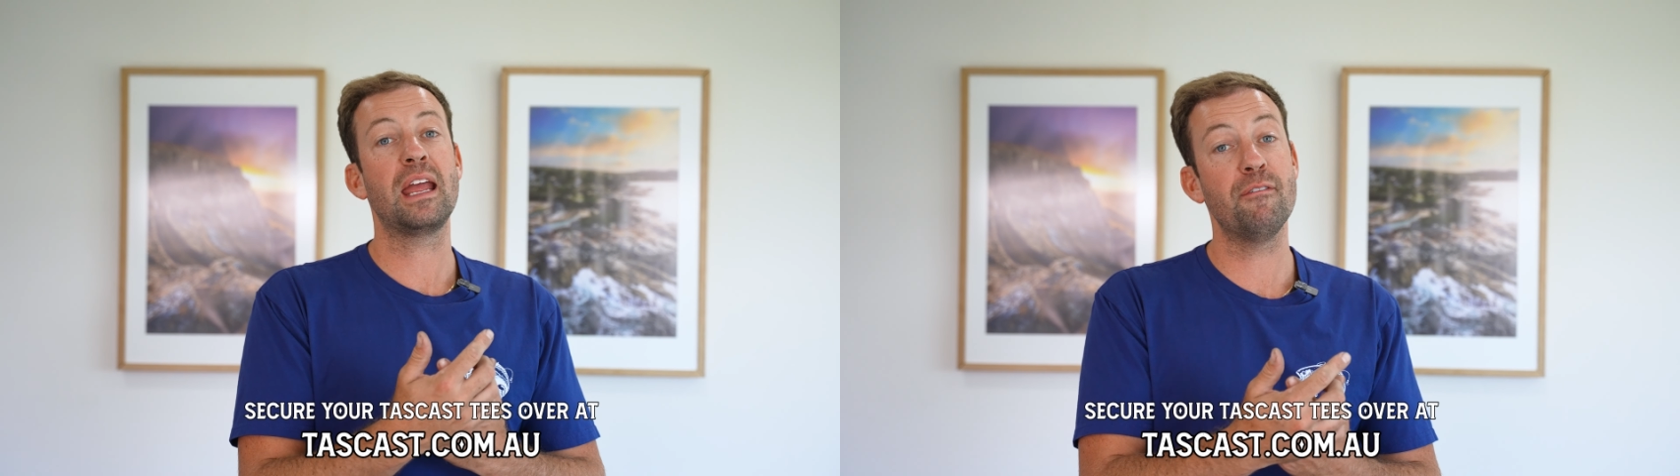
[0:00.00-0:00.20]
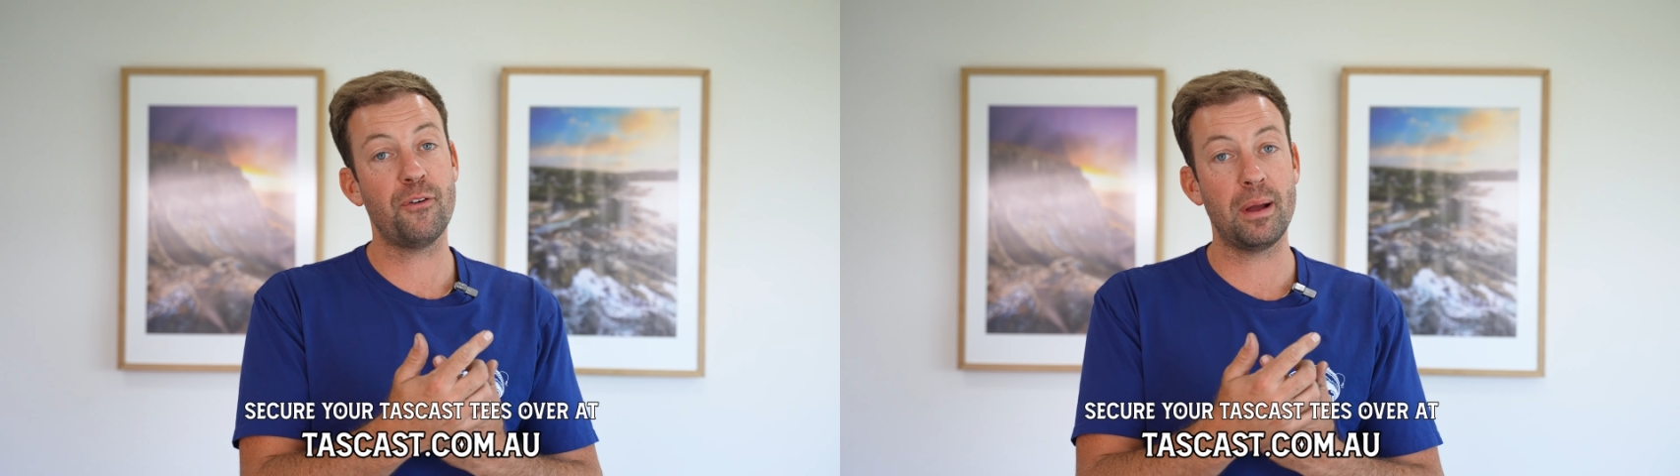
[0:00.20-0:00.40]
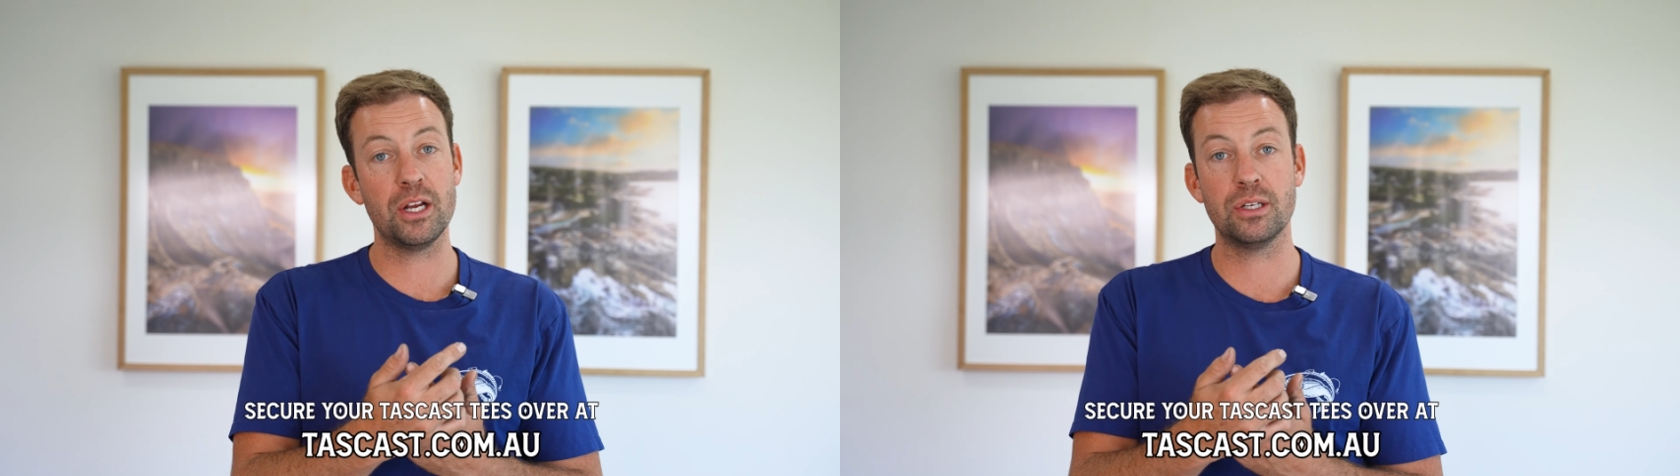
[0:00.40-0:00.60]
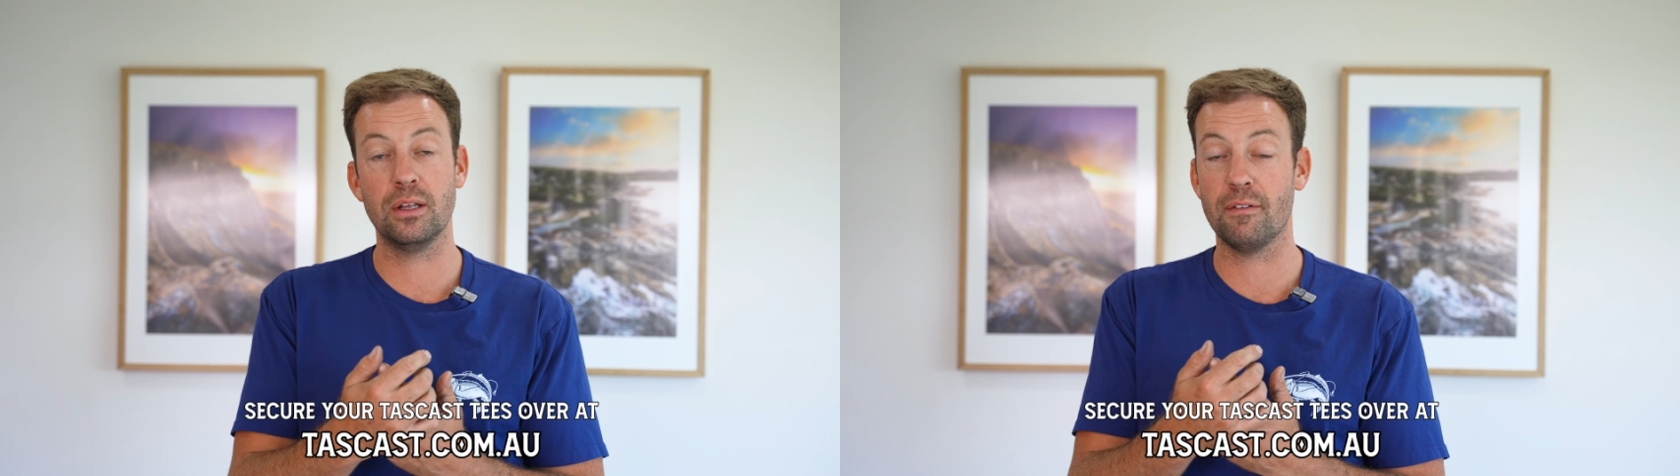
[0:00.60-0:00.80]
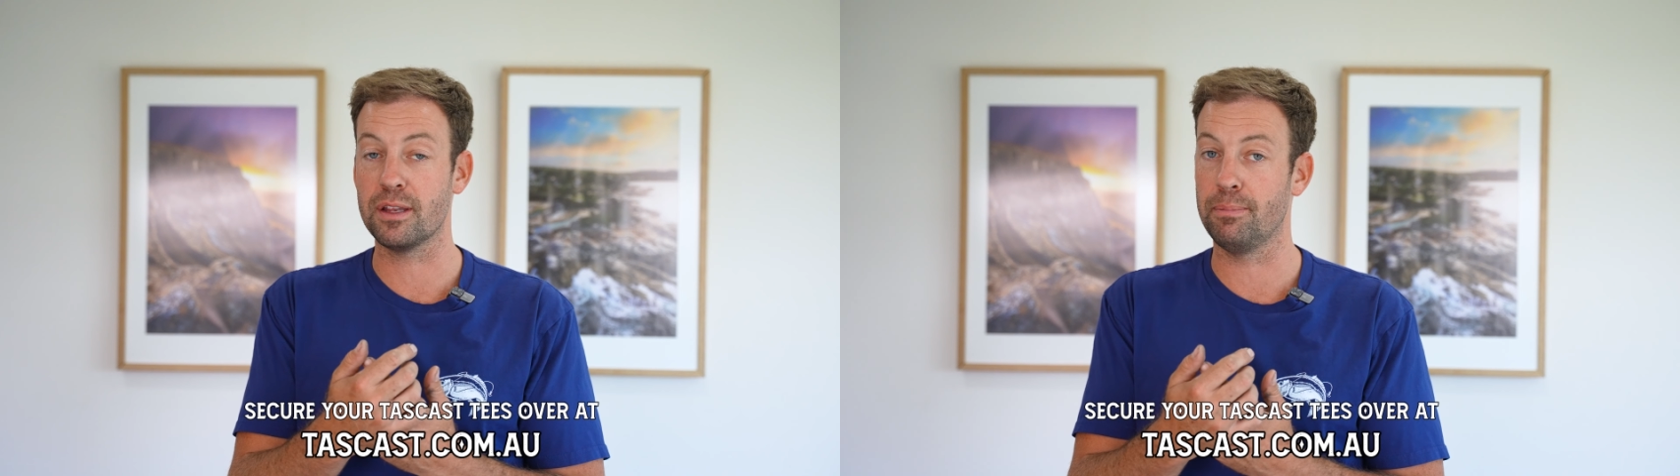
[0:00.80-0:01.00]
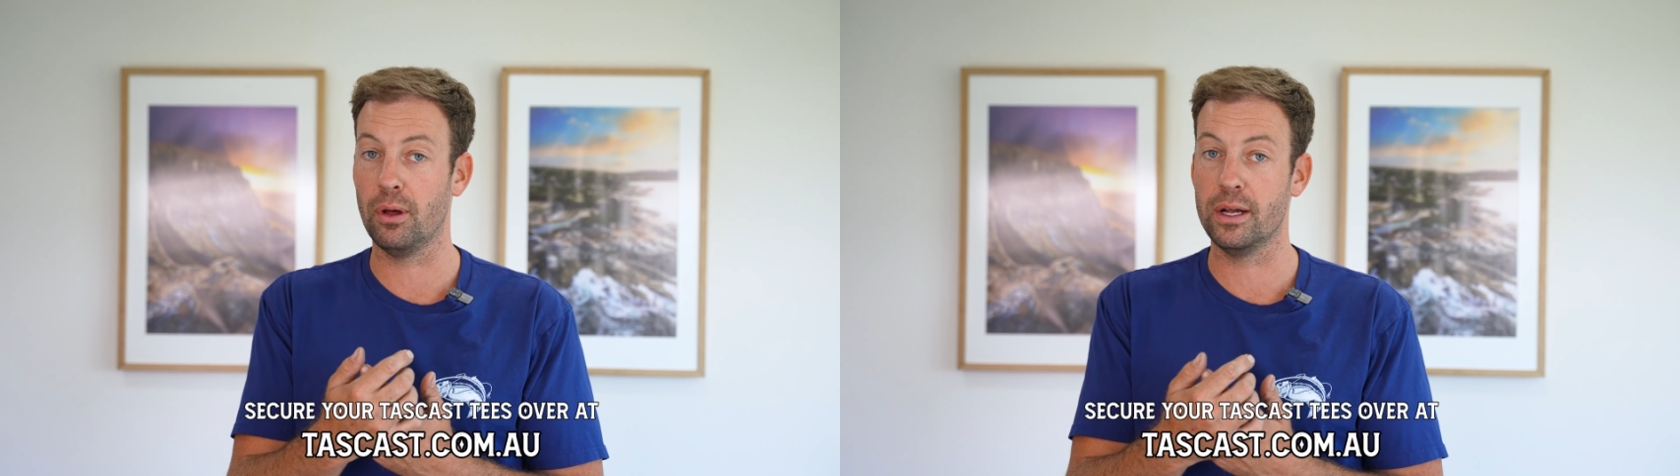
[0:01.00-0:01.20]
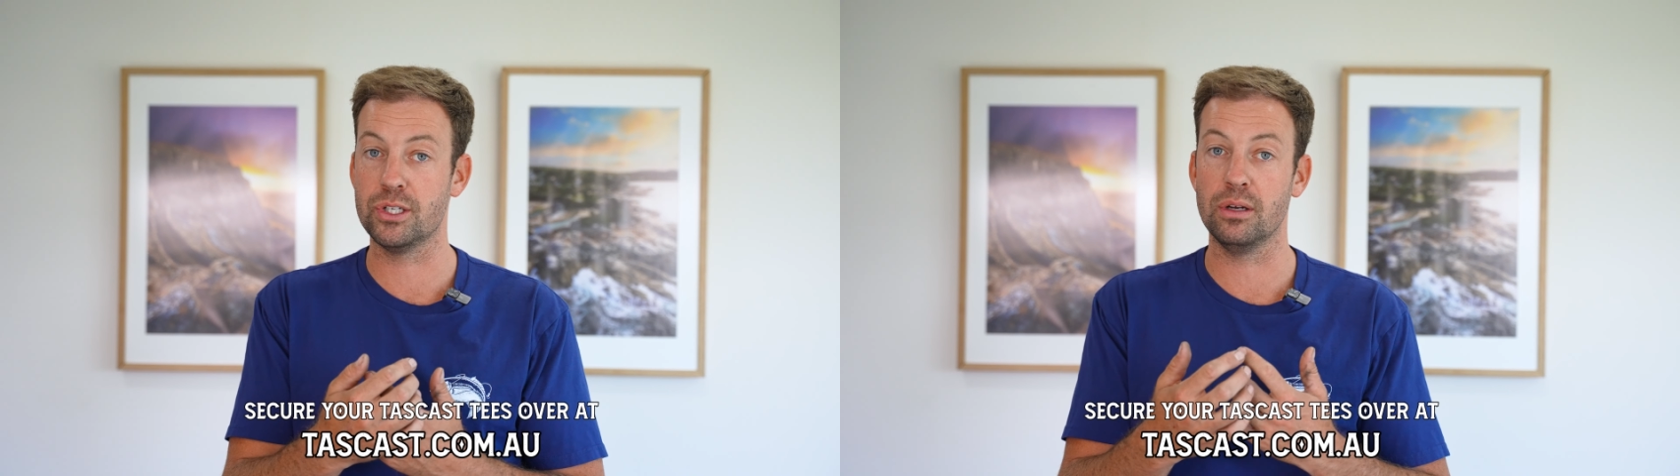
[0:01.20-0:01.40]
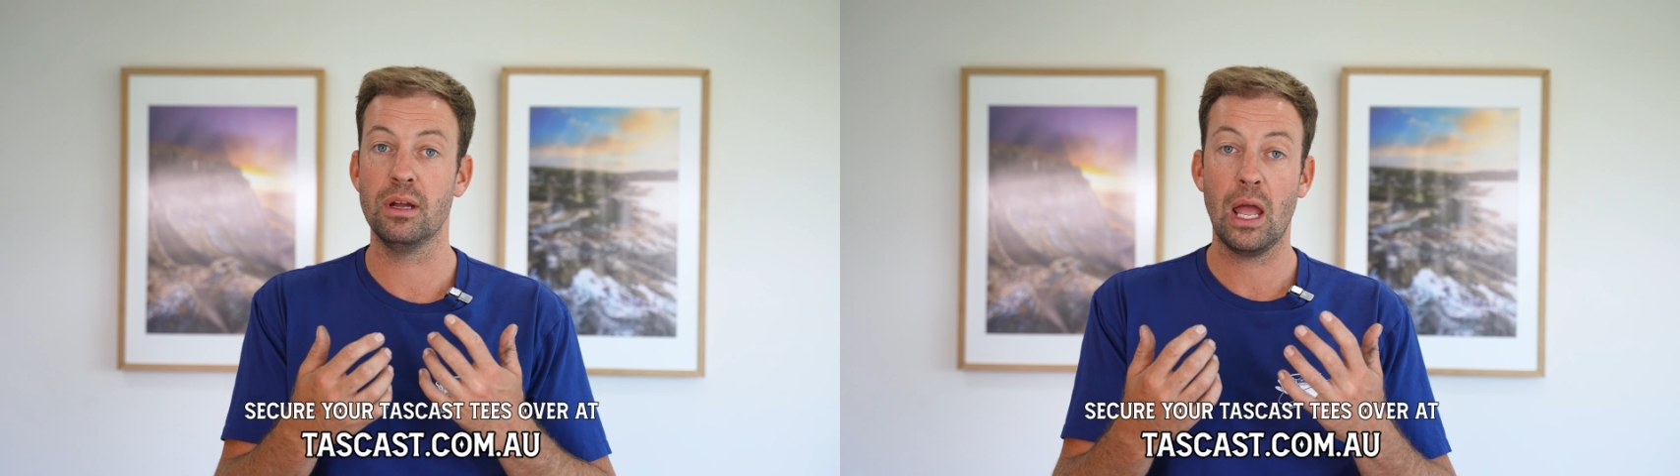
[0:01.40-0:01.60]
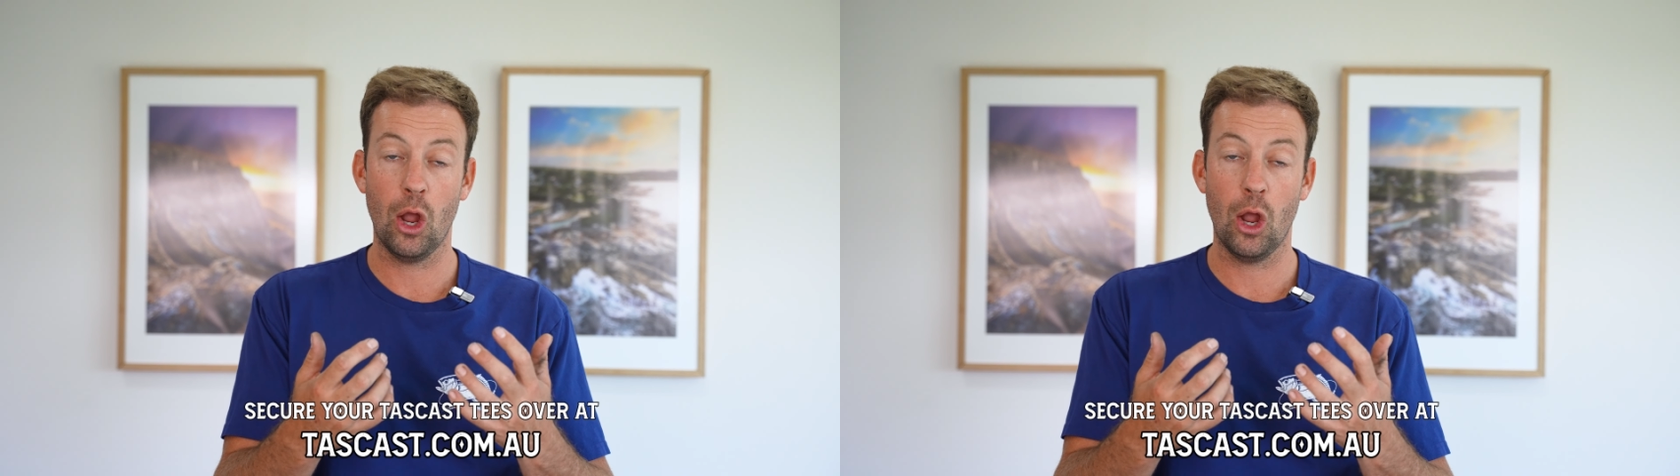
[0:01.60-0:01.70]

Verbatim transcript: information that I've supplied you